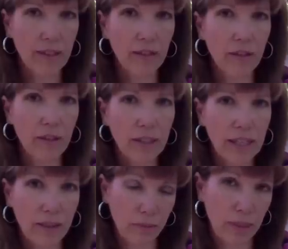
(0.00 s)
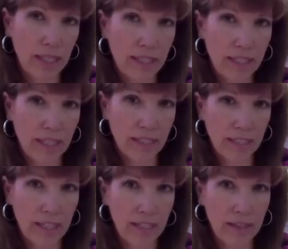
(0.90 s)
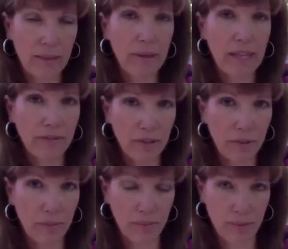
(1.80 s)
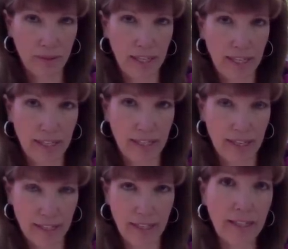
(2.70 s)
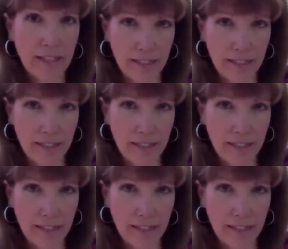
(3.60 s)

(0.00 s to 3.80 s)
look at ways that I may have to like extend it.